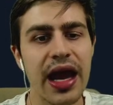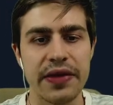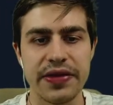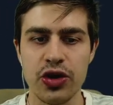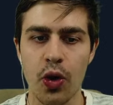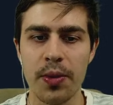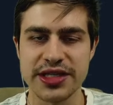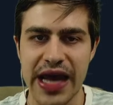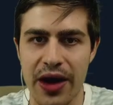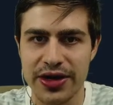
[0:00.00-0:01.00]
And then you're
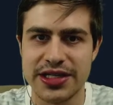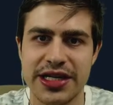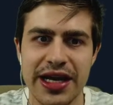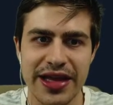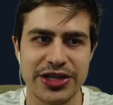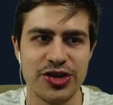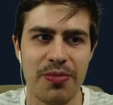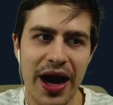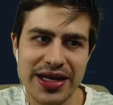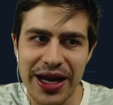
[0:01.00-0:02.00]
almost guaranteeing that you
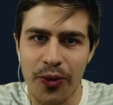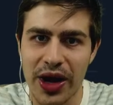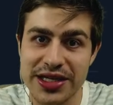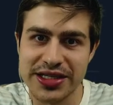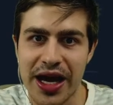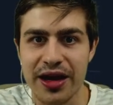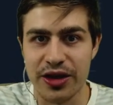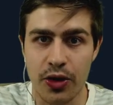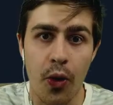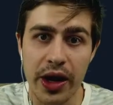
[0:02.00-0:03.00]
might get one side of
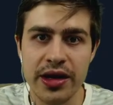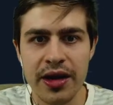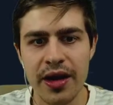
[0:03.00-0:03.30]
the coin.